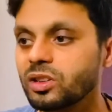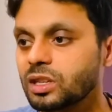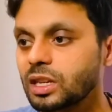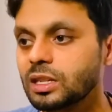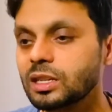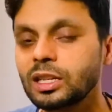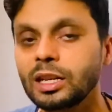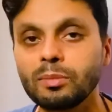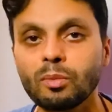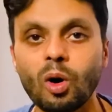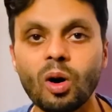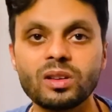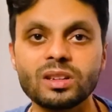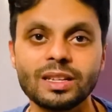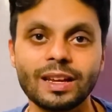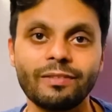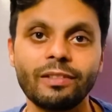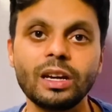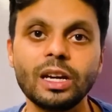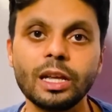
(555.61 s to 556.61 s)
60 mocks,
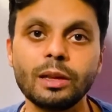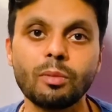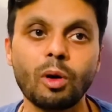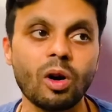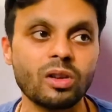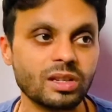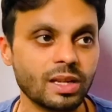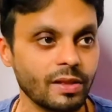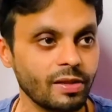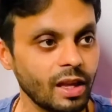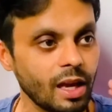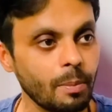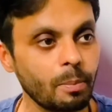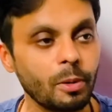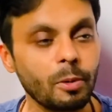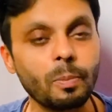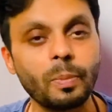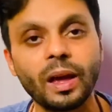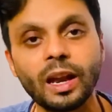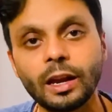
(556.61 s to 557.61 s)
70 mocks, and they are
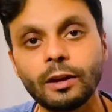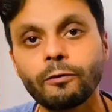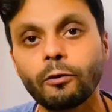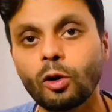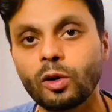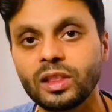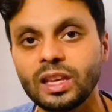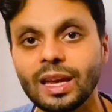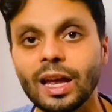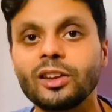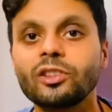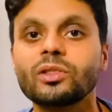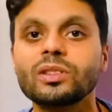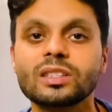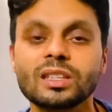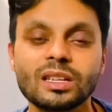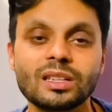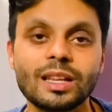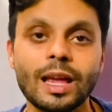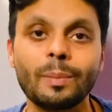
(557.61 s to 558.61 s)
preparing for the entrance
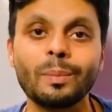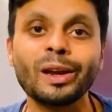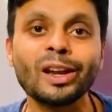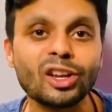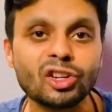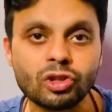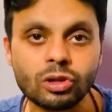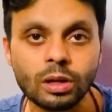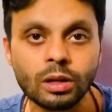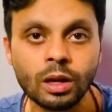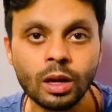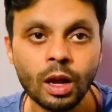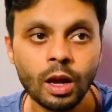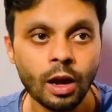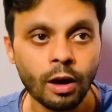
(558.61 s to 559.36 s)
examination